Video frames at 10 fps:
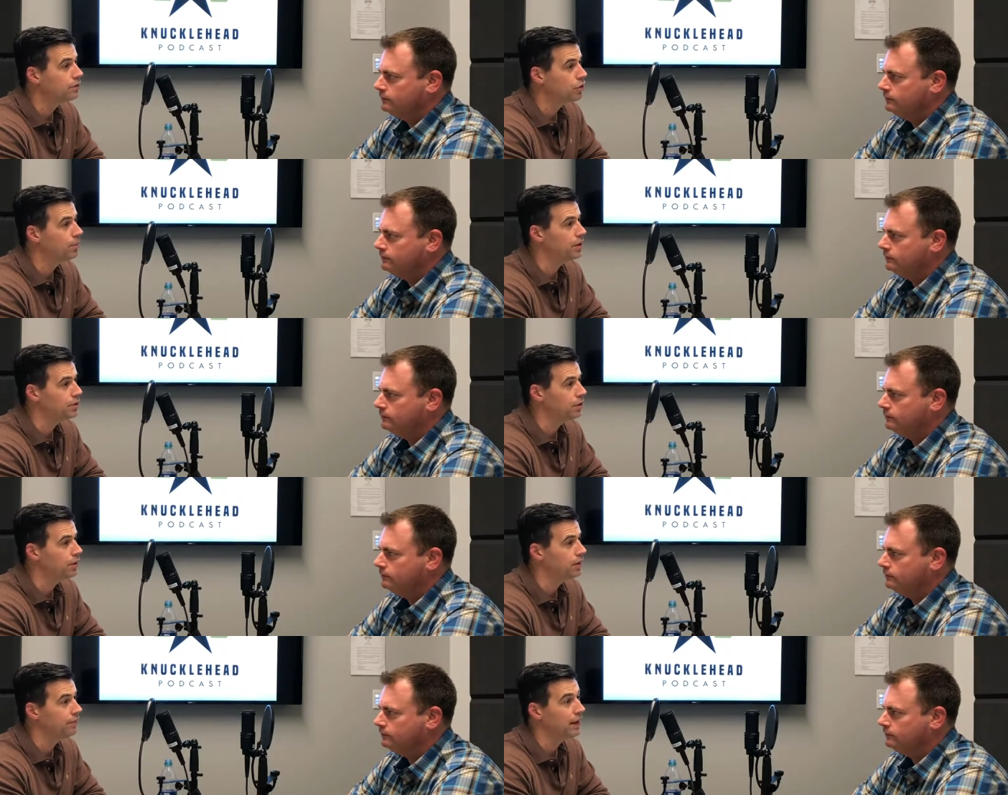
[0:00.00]
Speaker 1: so much
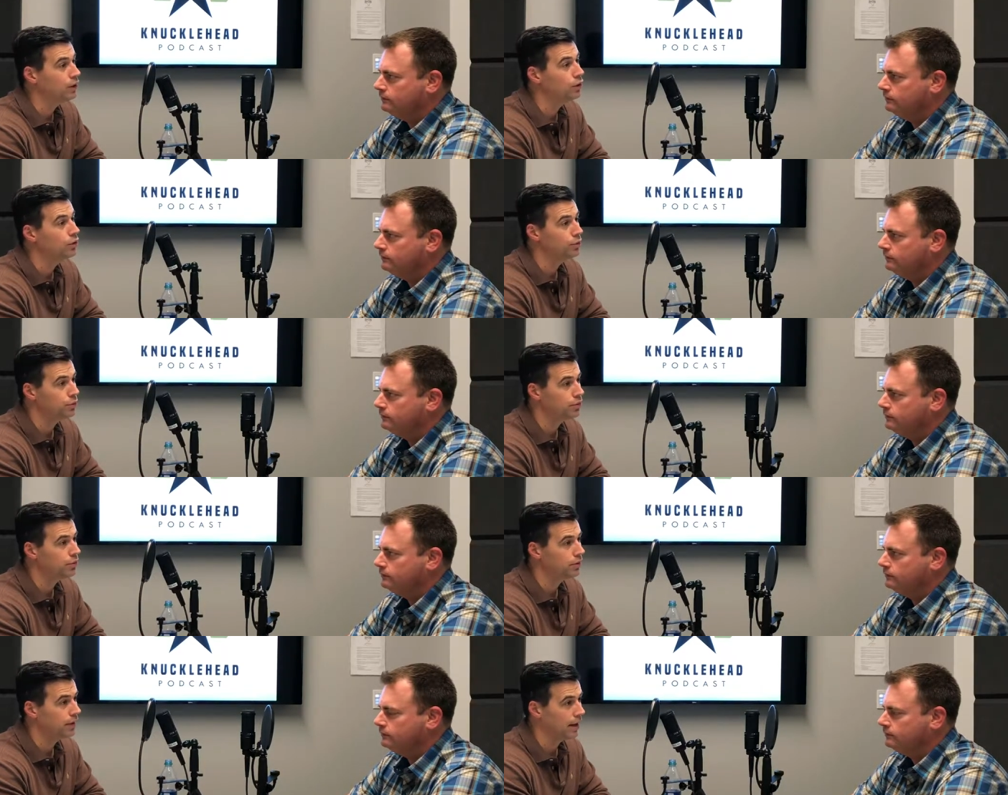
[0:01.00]
so that if they
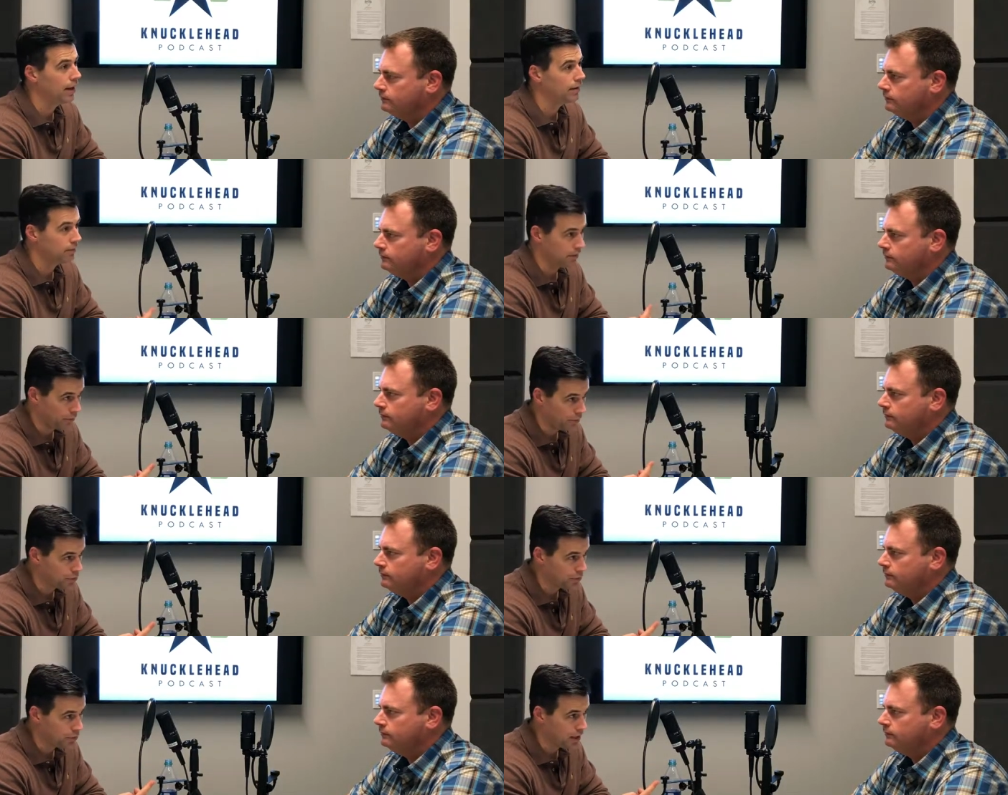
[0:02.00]
lose that
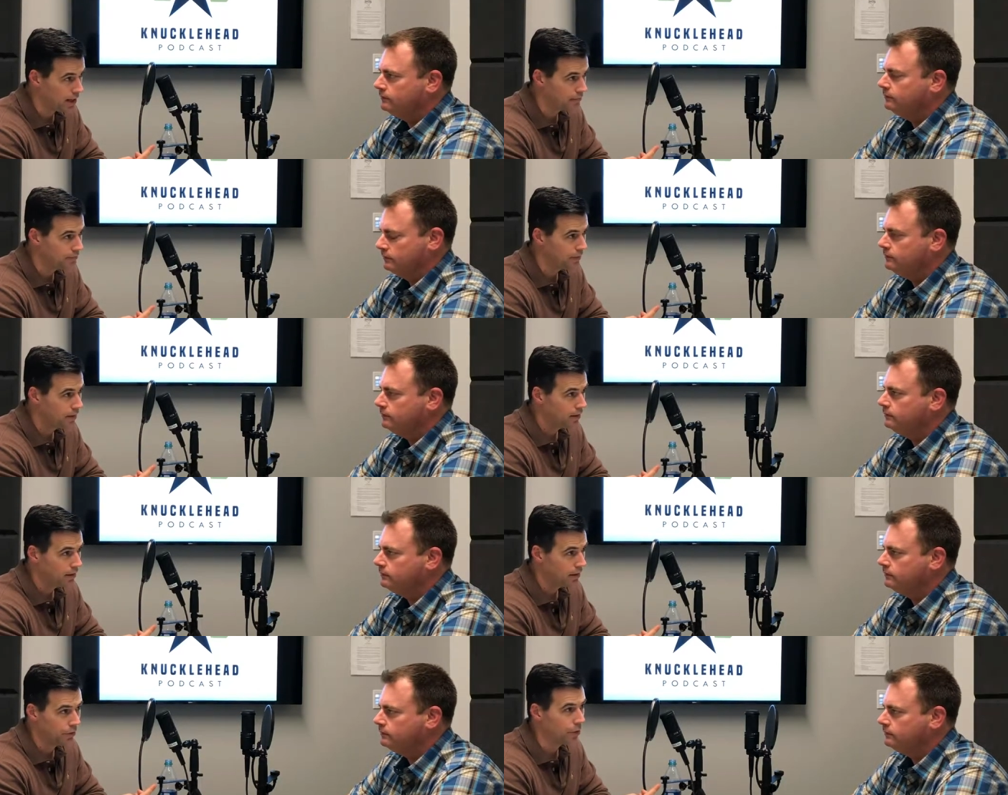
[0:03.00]
original job, mm-hmm
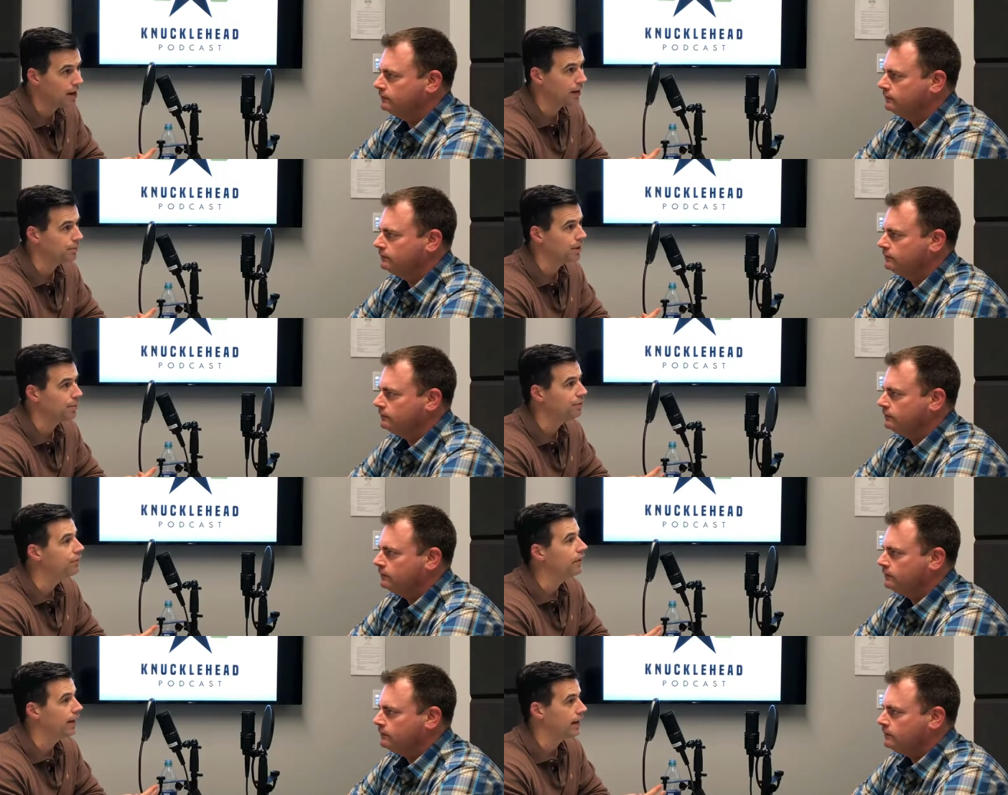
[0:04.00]
that they're not going to be able to
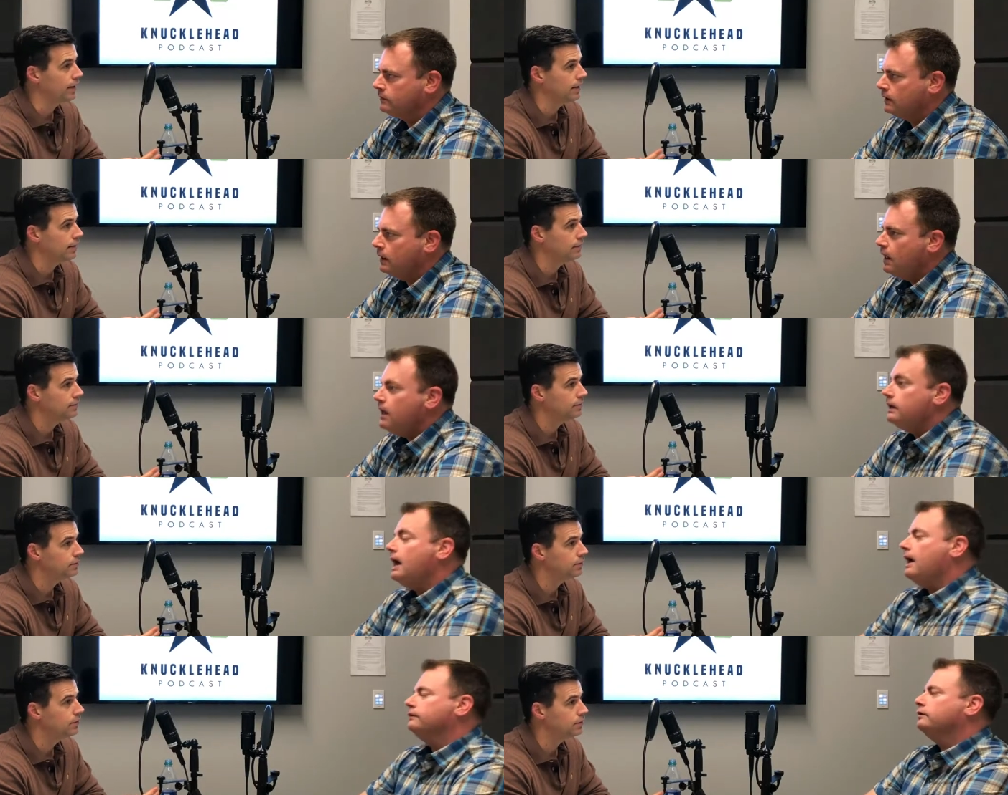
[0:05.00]
fund that idea.
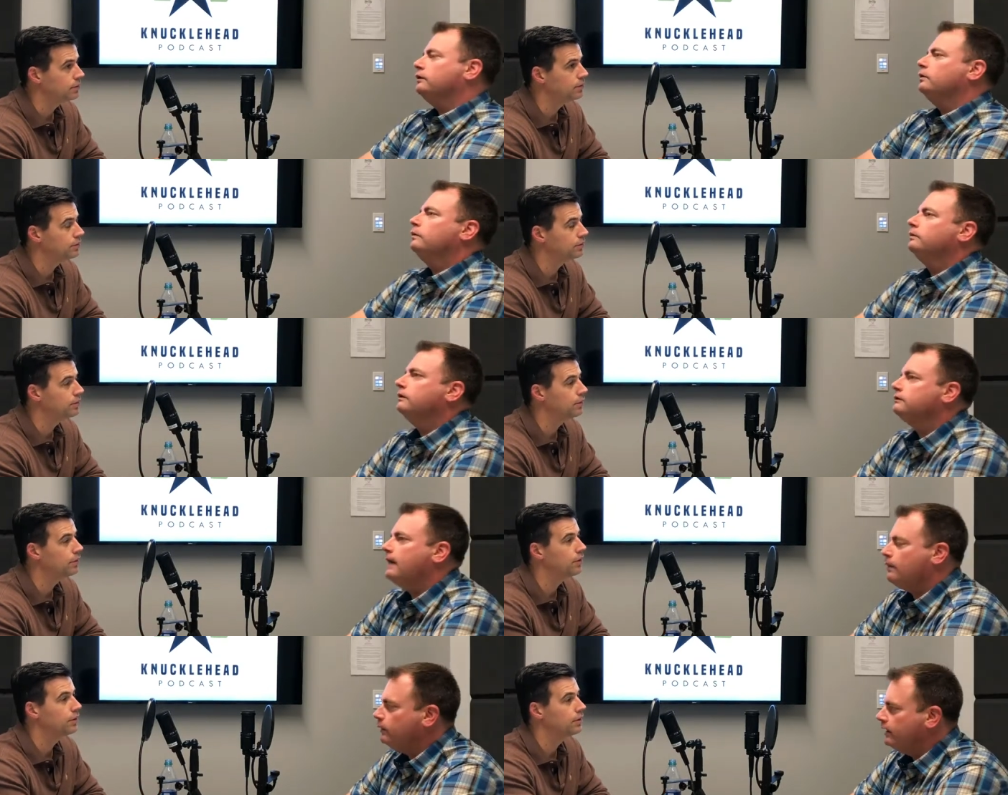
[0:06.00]
Speaker 2: Yeah, so there's
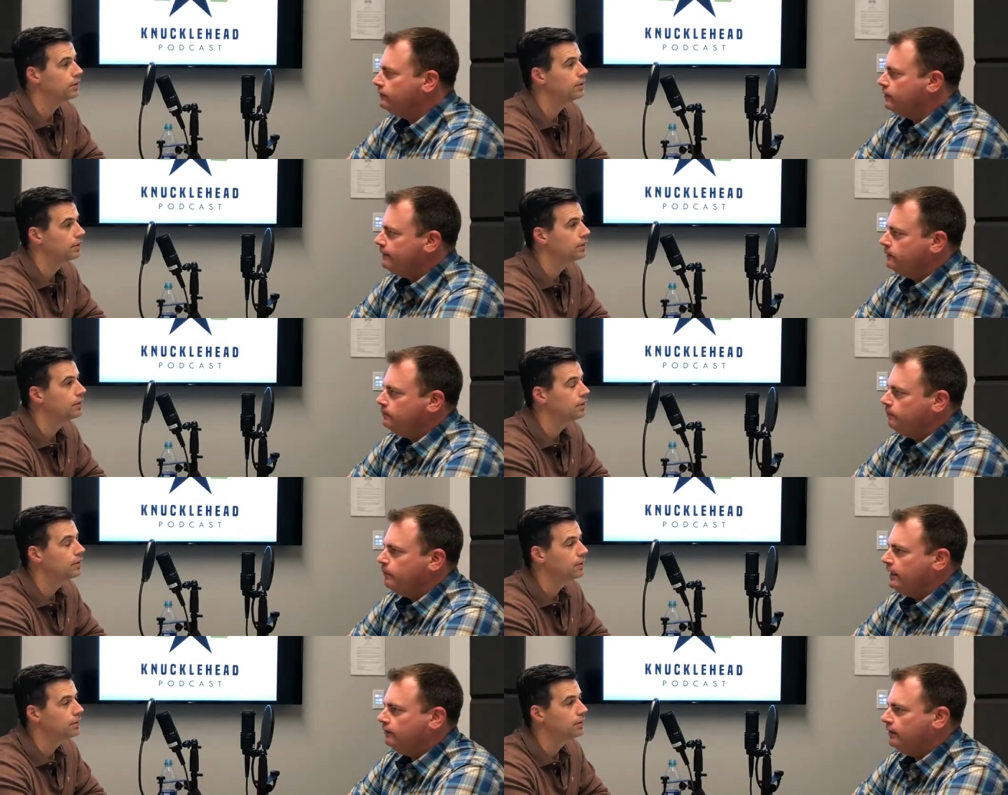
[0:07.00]
that risk. You have to
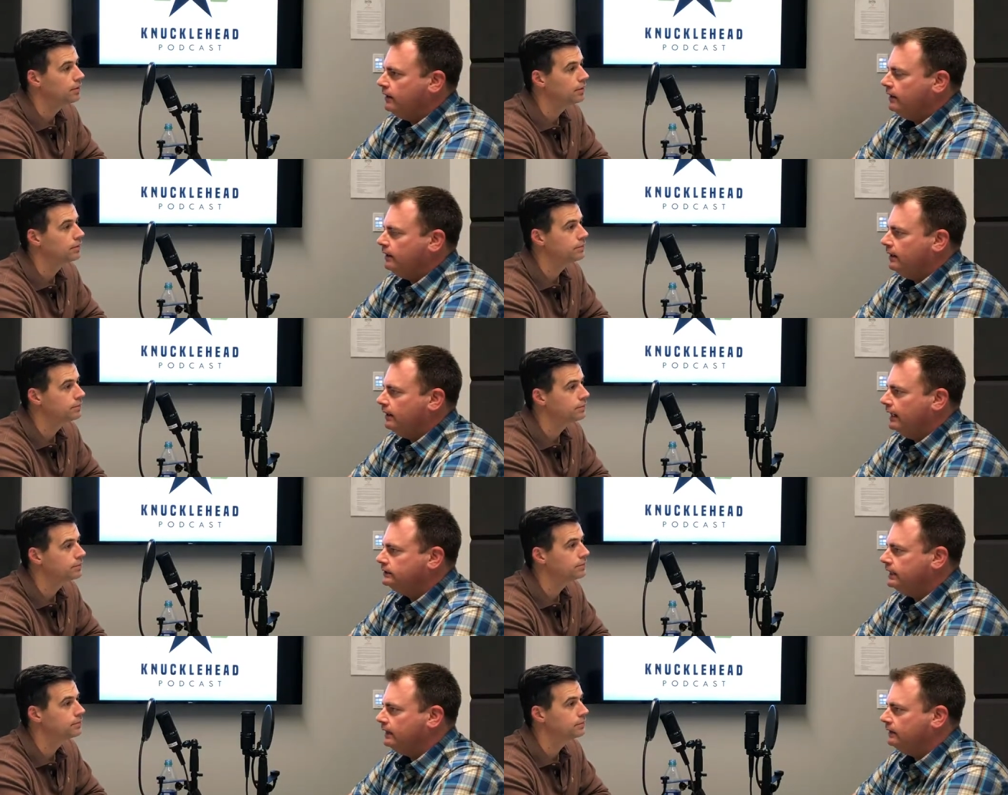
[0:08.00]
make a very uh,
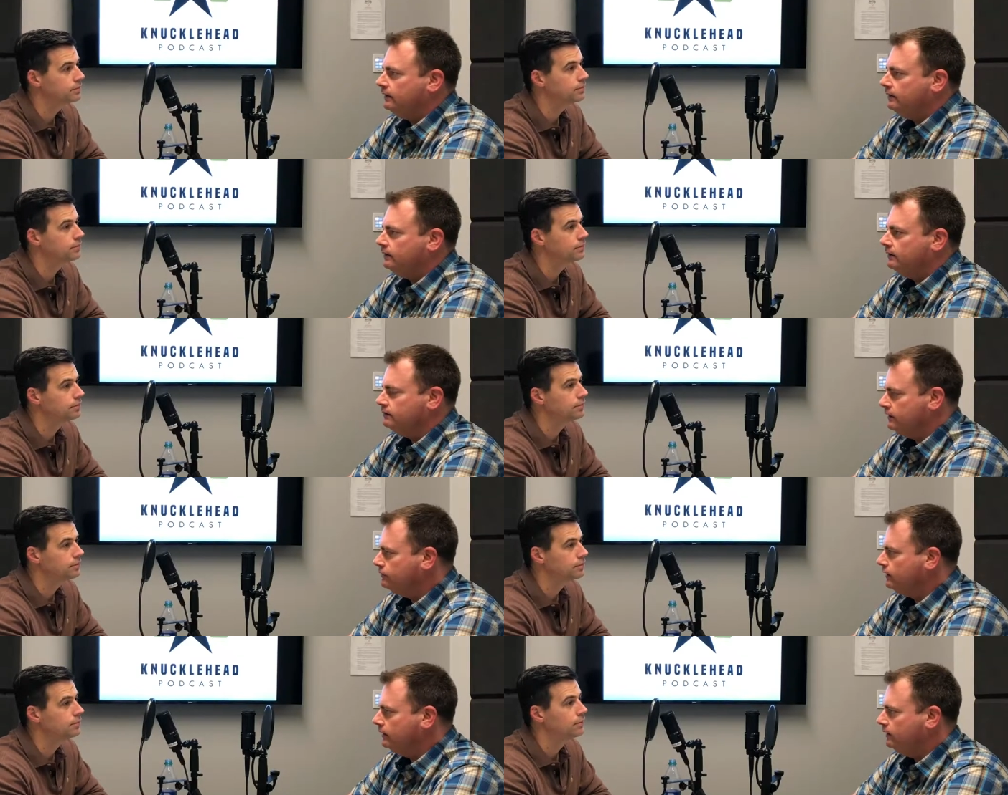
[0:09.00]
educated
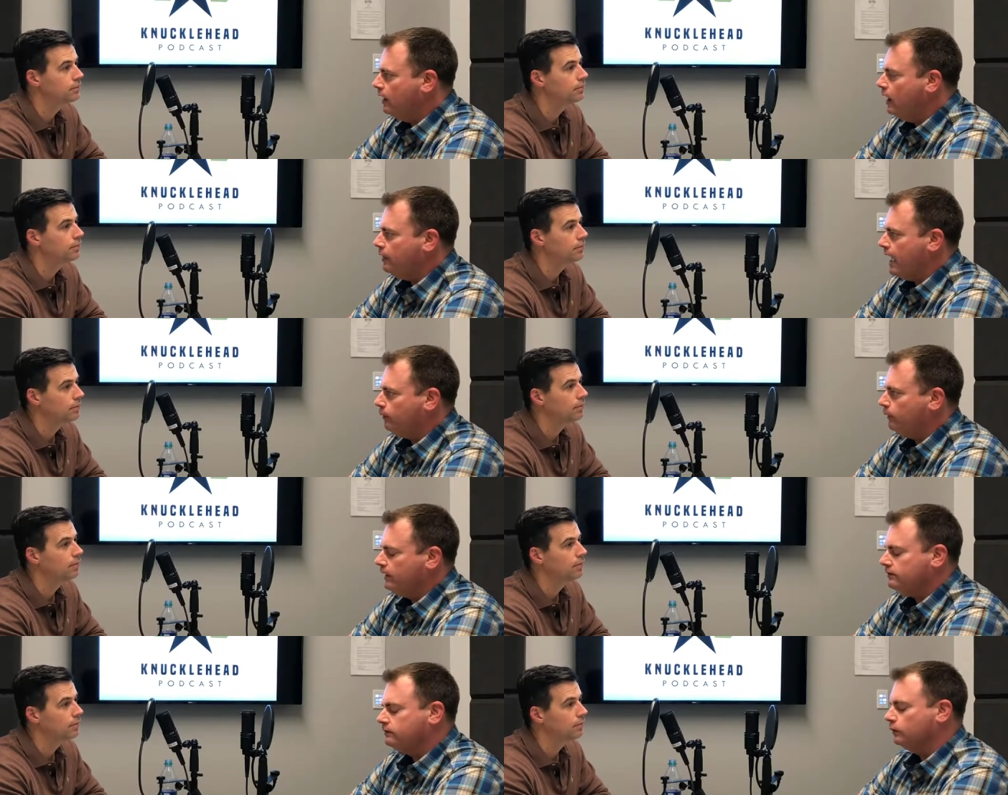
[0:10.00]
decision on that
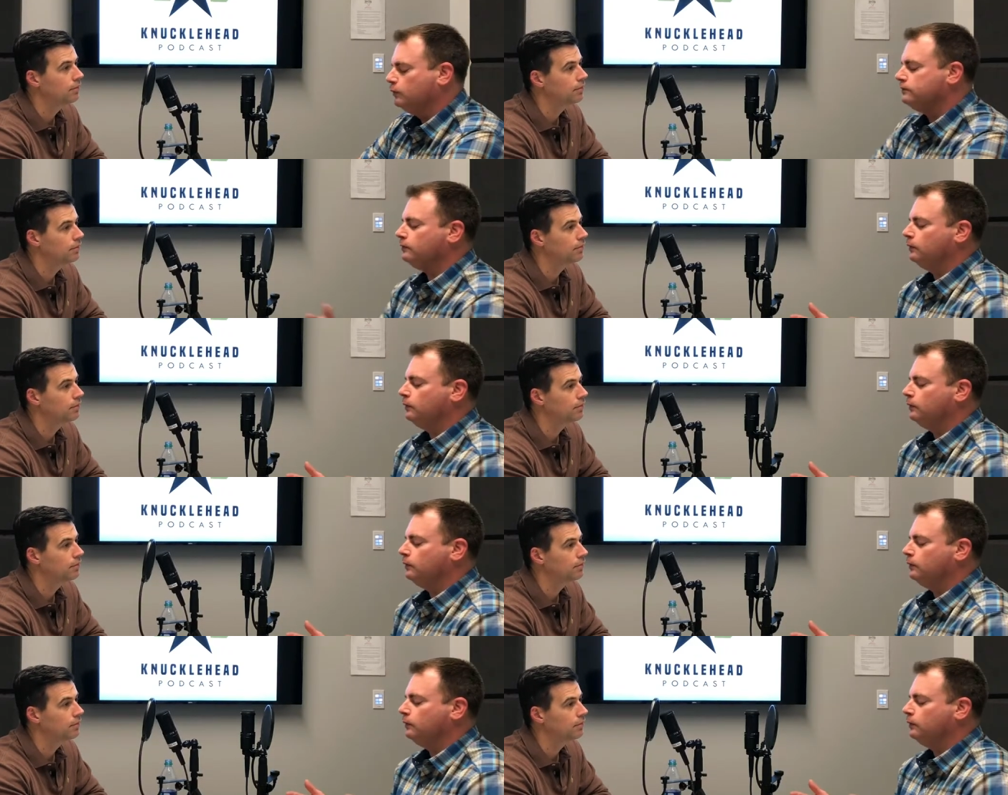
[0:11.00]
risk. So the risk